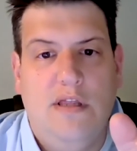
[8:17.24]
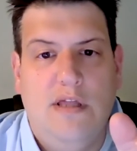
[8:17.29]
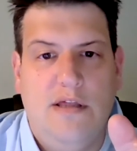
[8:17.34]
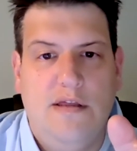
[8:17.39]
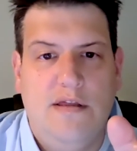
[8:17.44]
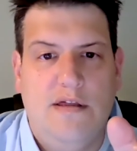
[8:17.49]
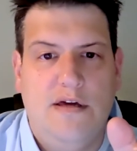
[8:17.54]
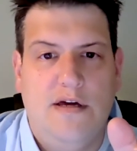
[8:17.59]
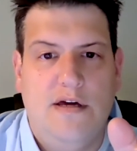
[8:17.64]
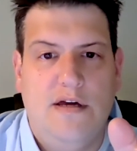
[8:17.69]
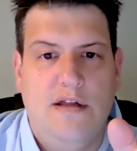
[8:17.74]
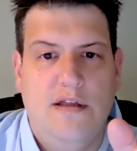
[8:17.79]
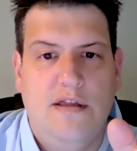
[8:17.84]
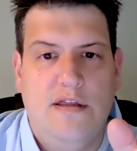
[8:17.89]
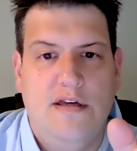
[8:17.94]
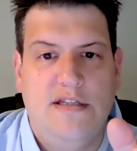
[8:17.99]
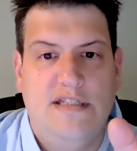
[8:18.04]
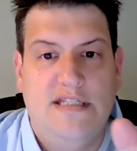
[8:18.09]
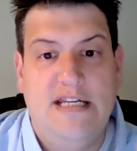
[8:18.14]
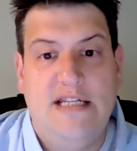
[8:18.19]
the
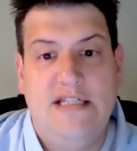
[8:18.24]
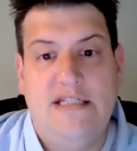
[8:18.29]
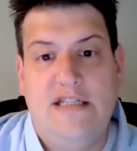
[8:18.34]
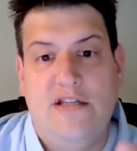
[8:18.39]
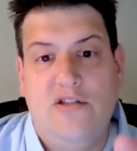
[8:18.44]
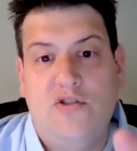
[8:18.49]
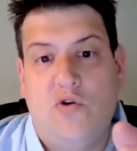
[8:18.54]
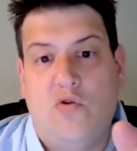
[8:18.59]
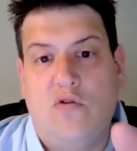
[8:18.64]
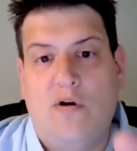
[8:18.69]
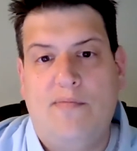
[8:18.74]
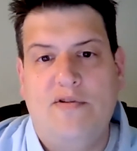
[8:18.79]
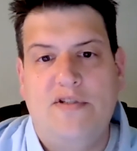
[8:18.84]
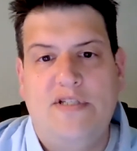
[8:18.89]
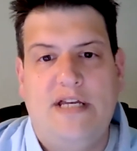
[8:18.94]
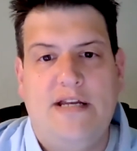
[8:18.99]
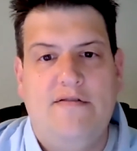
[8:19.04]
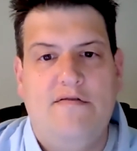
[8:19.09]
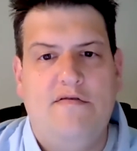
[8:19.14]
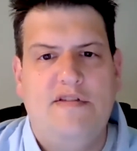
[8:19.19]
citizens or
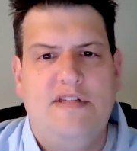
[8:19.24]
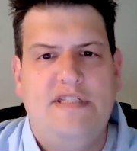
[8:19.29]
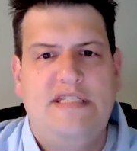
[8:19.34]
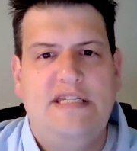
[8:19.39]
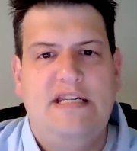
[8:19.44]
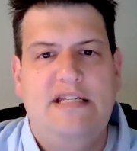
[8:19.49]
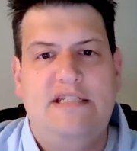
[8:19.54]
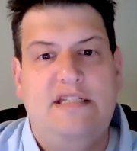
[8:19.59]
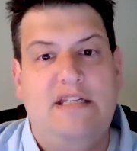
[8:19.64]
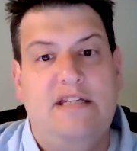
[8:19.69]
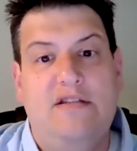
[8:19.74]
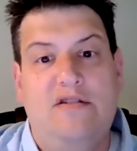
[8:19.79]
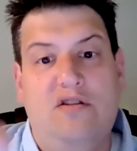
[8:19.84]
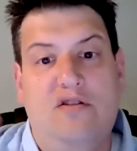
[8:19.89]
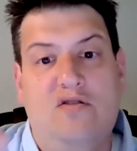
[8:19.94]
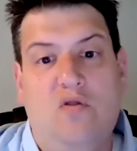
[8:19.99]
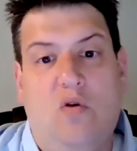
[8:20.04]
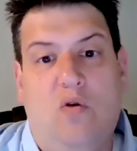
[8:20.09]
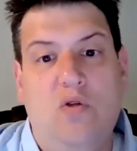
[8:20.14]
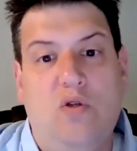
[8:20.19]
representative of the citizens, the
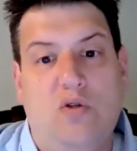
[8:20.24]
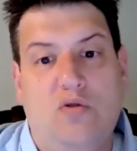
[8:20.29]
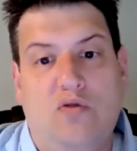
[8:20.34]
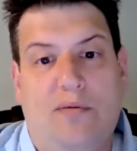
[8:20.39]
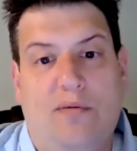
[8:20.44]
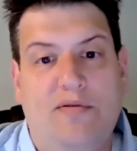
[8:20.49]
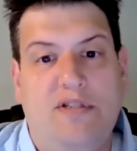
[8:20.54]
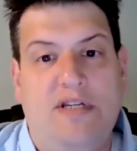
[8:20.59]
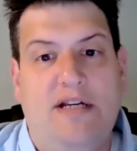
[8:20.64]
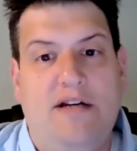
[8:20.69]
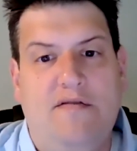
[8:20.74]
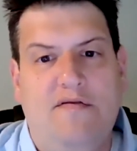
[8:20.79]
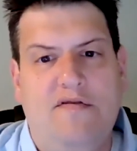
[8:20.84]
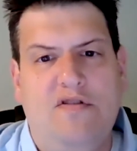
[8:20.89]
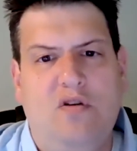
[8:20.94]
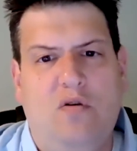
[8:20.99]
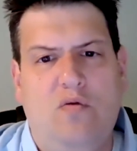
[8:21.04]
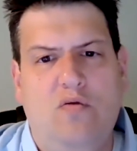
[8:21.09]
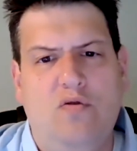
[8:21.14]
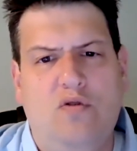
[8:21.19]
soldiers, representative
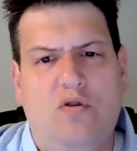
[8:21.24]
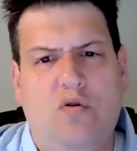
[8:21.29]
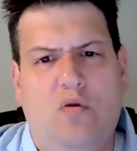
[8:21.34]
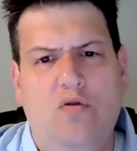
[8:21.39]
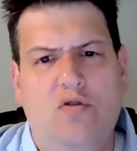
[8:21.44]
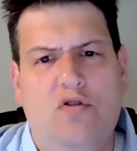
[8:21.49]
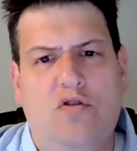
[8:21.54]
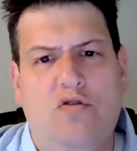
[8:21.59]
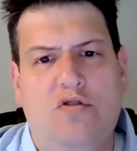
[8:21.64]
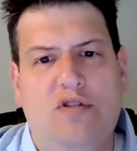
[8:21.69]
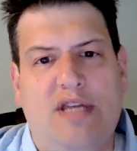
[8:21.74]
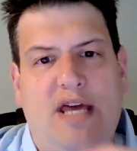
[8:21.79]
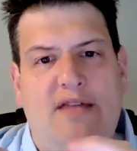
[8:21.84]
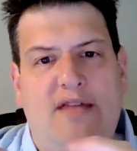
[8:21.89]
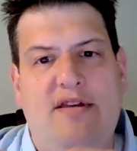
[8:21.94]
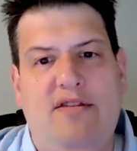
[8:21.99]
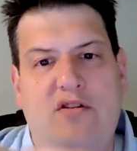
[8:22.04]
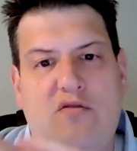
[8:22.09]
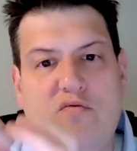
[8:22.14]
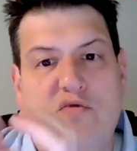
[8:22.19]
of soldiers, and
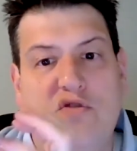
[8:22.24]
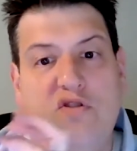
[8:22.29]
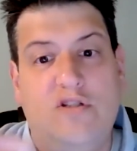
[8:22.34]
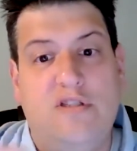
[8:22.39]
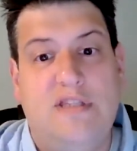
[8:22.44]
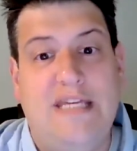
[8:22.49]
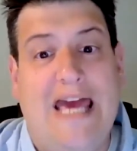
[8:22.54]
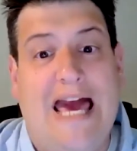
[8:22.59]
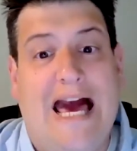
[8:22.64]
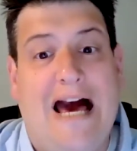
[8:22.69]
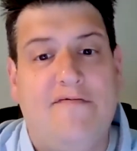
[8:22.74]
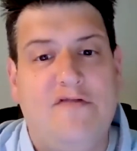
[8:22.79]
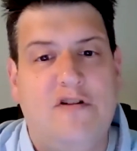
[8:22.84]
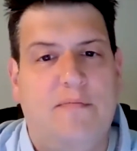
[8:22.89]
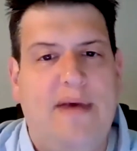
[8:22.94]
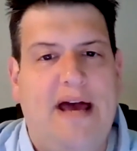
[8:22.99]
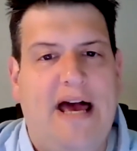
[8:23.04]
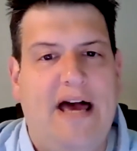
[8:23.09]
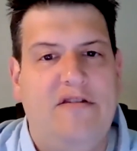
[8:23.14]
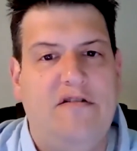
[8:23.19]
then there was the
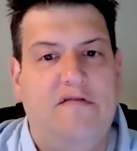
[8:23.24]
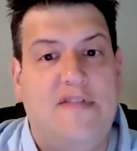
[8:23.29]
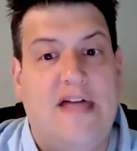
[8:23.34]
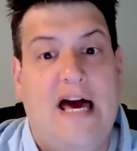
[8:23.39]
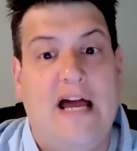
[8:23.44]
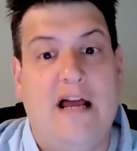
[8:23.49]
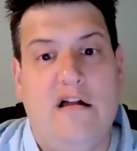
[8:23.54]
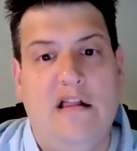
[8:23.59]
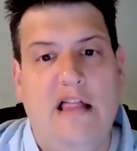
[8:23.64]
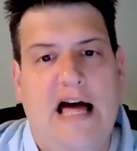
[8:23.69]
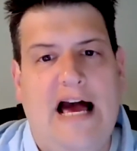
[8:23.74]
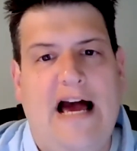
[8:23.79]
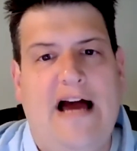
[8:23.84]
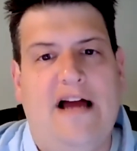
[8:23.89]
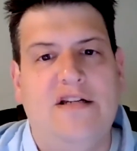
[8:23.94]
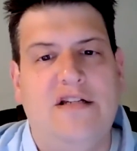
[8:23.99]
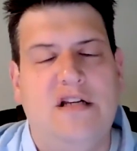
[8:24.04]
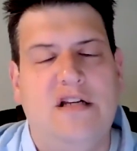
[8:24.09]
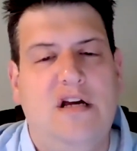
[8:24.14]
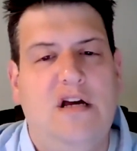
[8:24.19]
aftermath of that
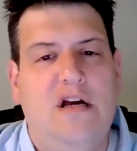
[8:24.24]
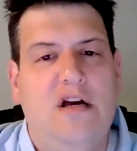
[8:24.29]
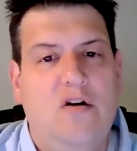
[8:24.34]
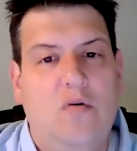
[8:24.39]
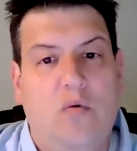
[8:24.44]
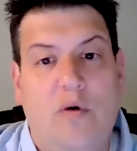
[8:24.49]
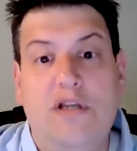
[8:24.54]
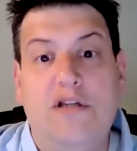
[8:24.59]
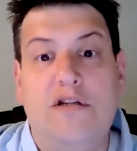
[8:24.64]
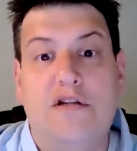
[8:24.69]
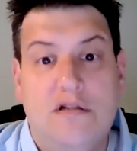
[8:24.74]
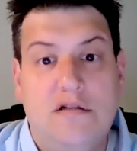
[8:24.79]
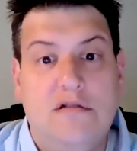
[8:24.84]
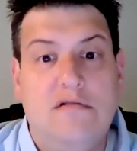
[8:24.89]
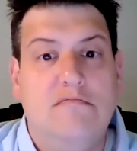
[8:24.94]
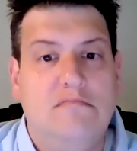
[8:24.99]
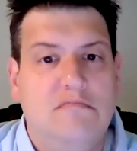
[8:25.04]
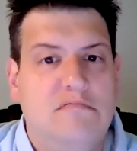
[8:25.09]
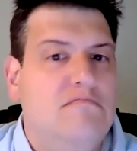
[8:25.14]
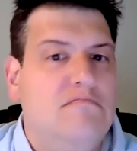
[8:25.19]
clash, which
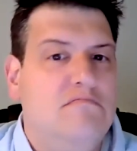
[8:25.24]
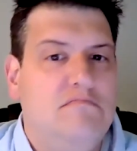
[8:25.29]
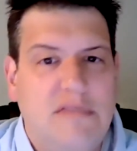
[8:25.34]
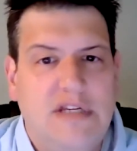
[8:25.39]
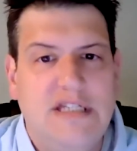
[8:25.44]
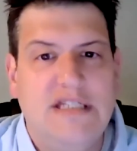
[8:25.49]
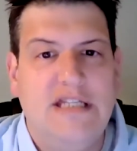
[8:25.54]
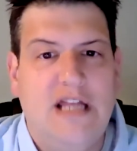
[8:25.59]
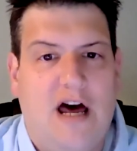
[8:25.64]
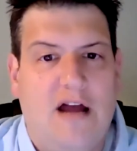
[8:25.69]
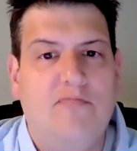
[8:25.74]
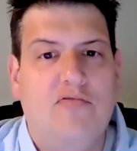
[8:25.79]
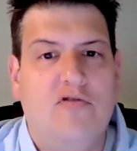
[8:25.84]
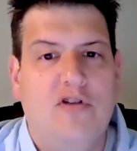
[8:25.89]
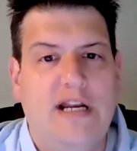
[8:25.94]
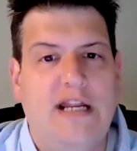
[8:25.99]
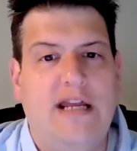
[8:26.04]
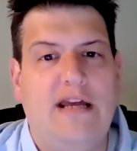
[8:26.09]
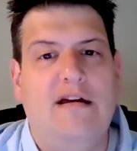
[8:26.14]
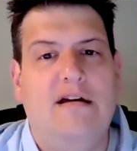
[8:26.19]
is not
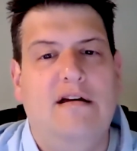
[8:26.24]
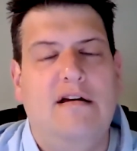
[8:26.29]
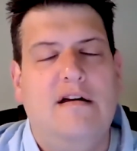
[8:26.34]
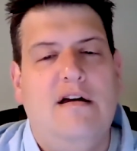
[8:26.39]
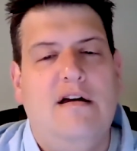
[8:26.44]
pretty